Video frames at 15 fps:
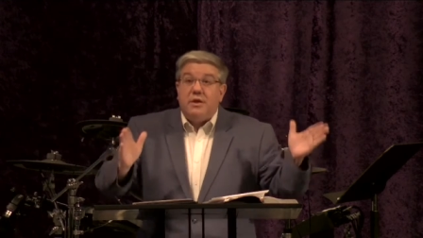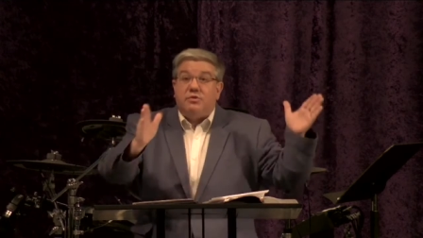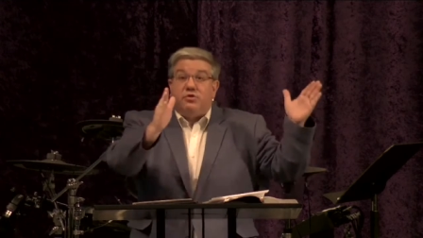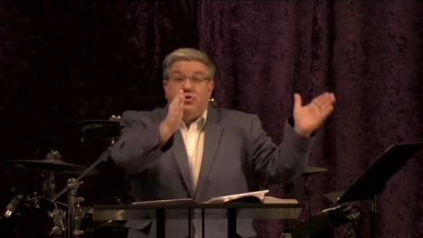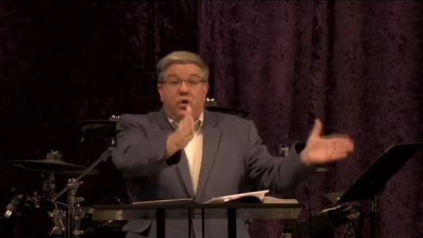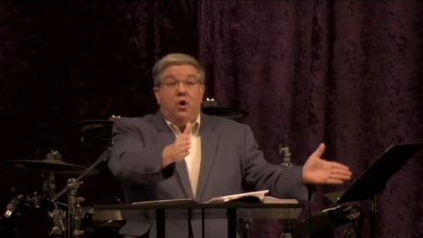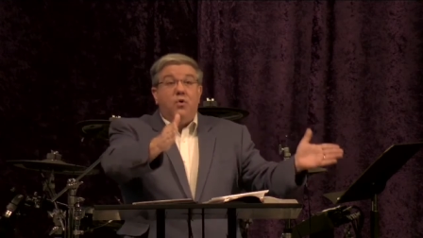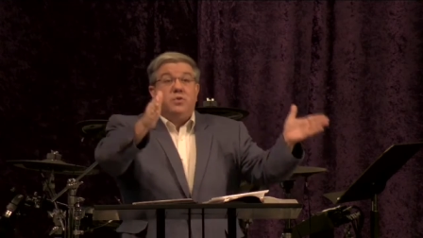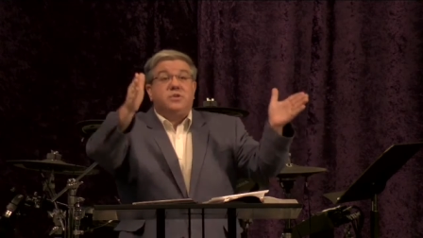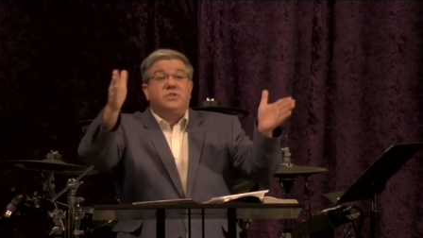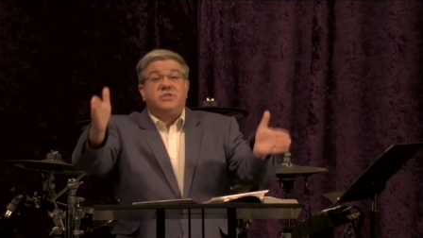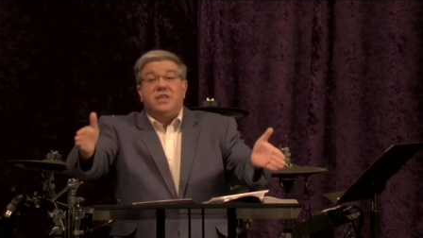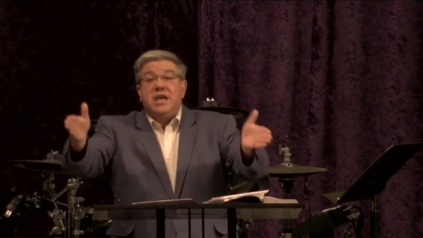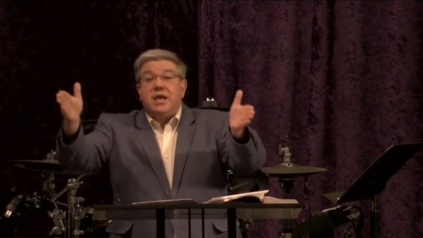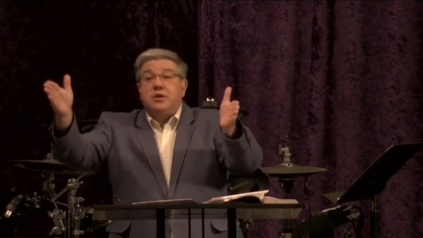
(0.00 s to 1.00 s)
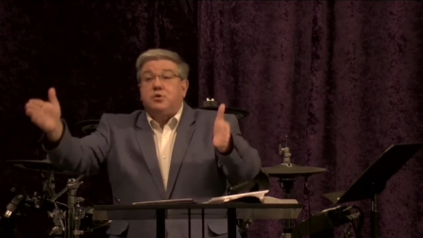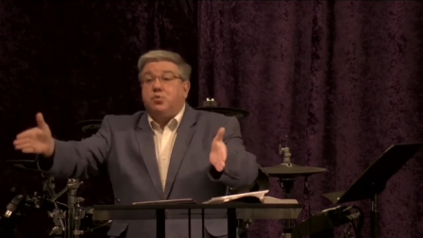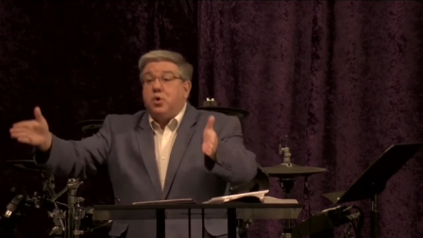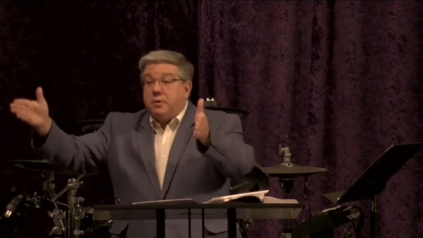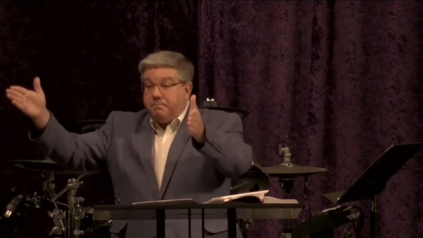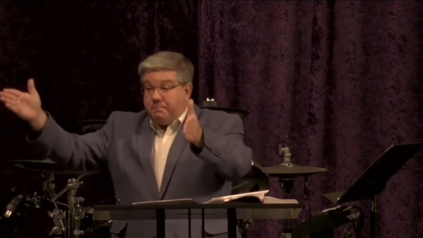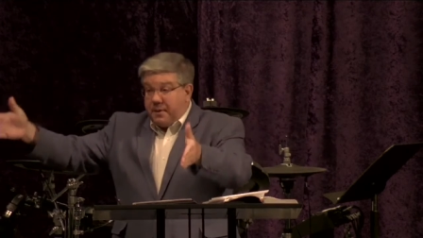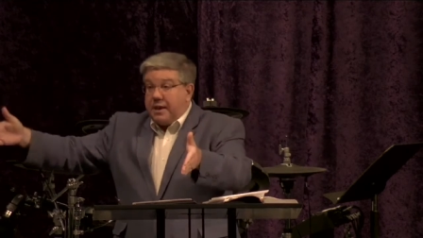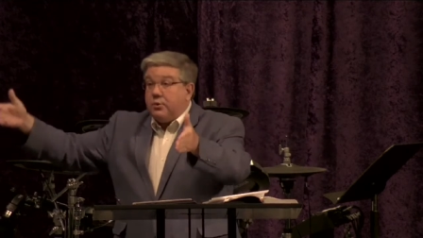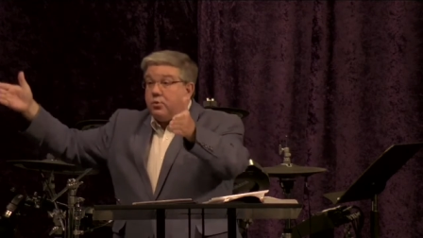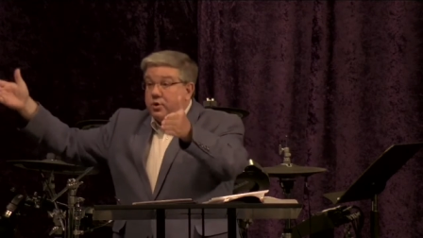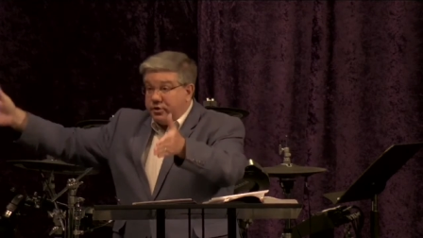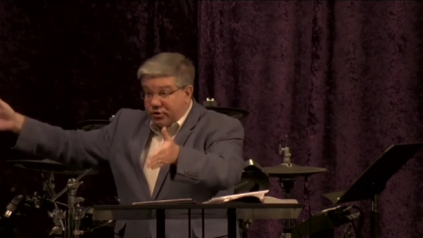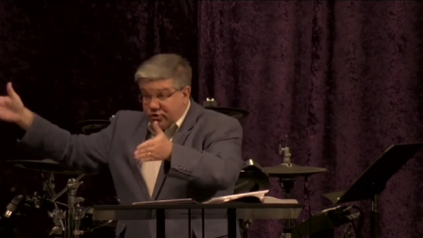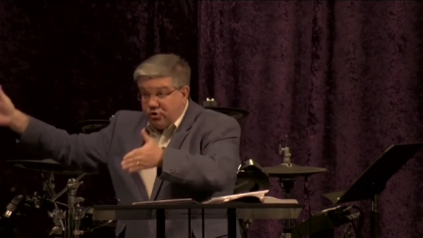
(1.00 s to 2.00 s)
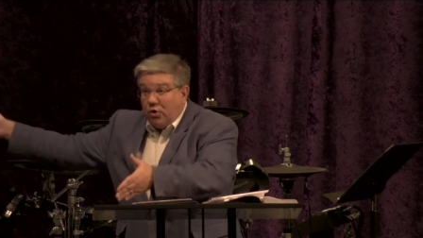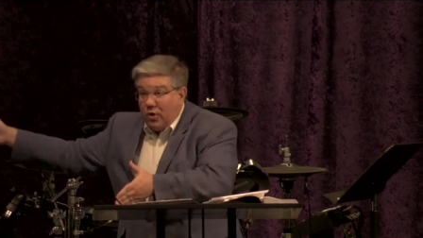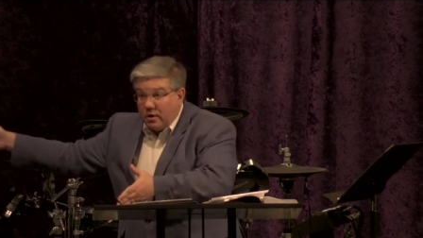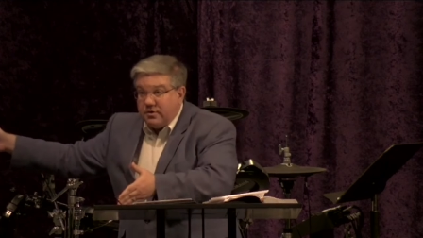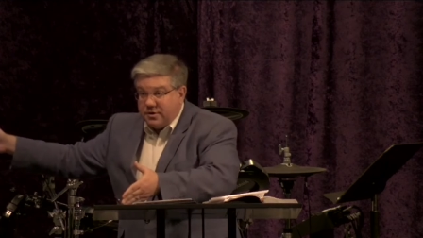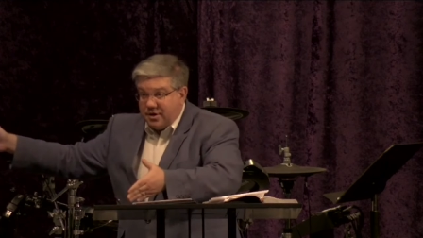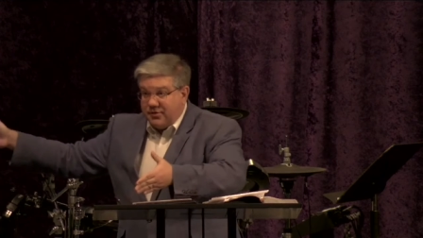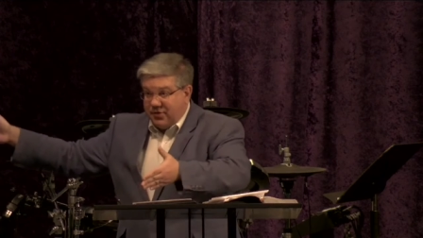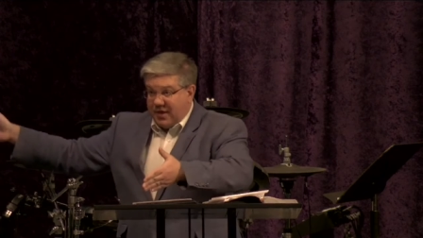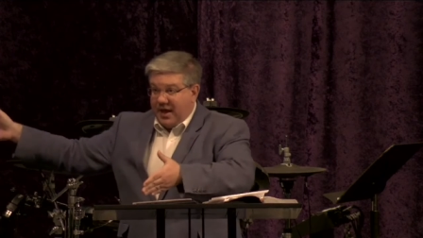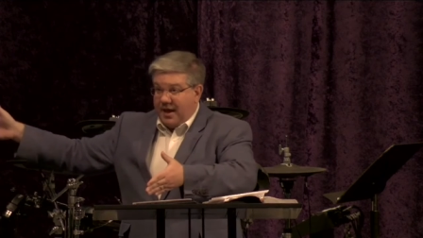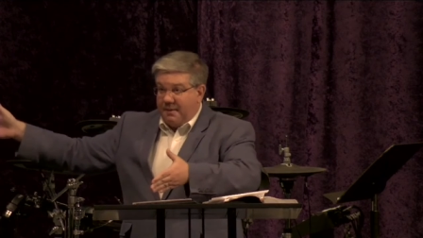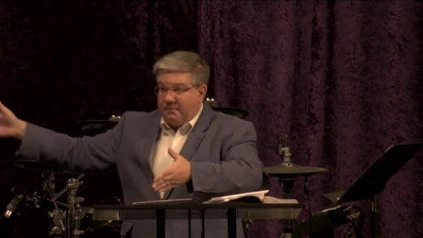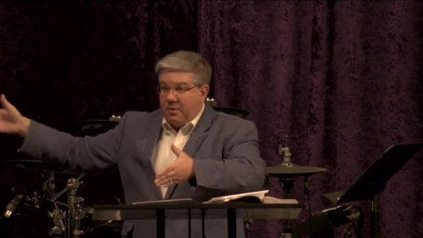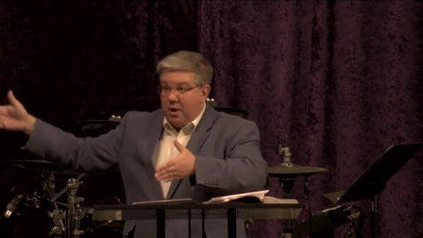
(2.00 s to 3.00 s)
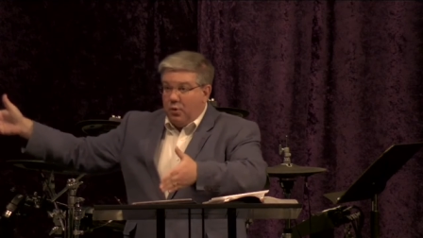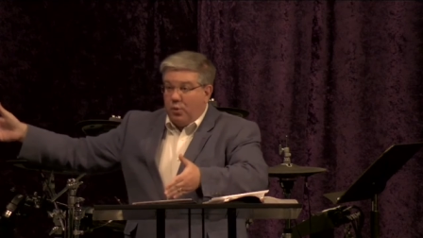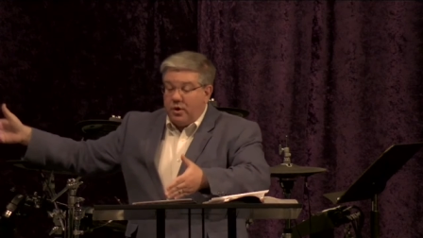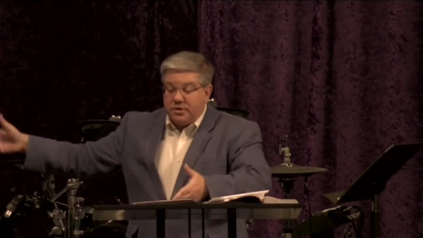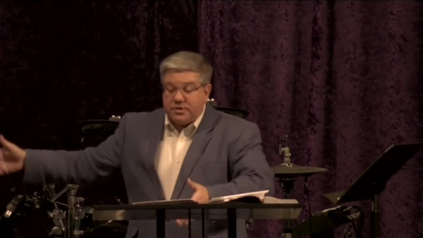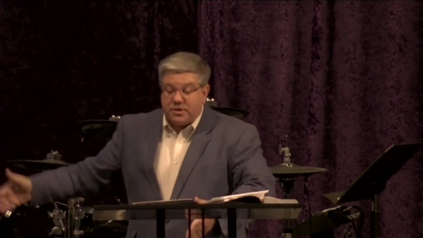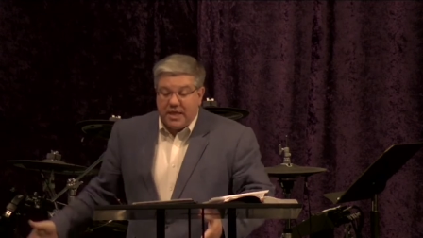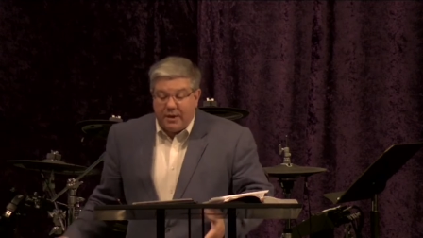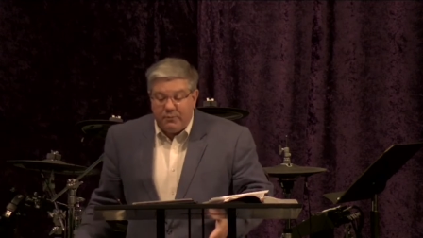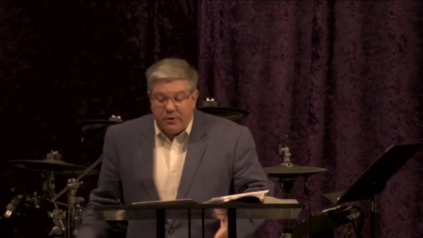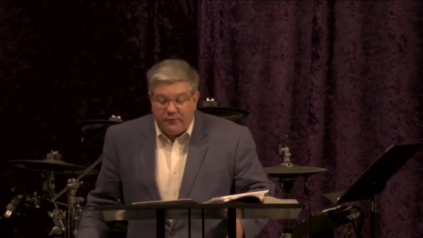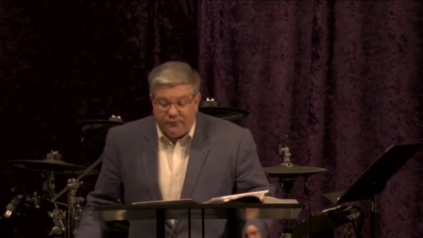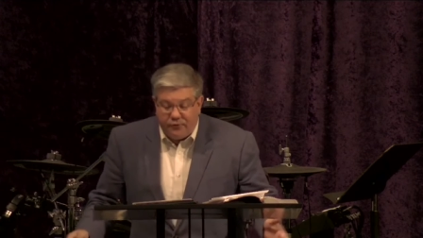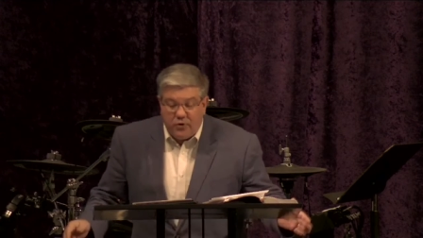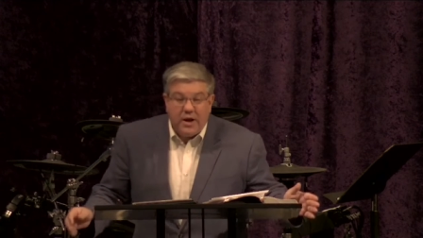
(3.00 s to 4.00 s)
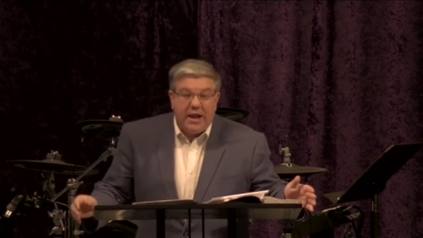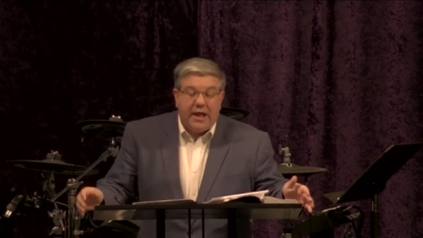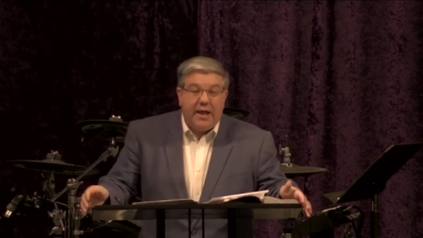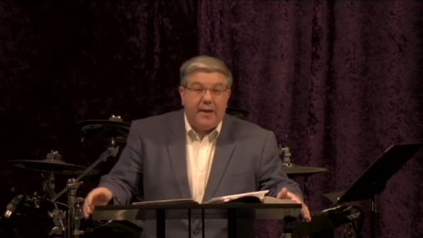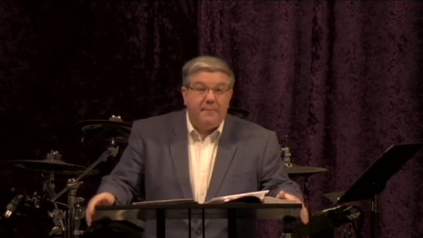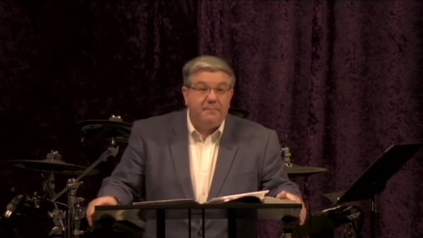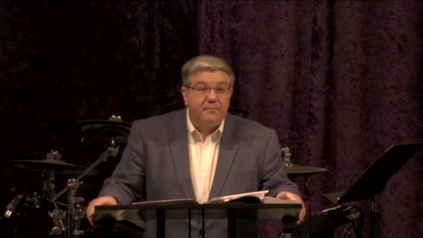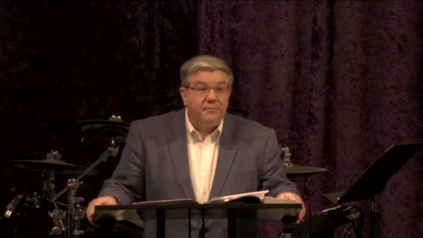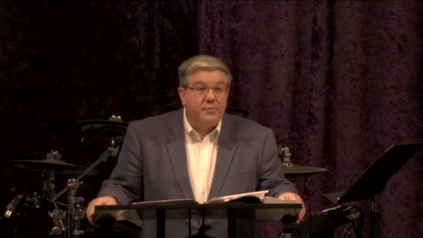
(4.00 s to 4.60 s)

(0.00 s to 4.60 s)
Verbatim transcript: that those things would be restored to them once they were free.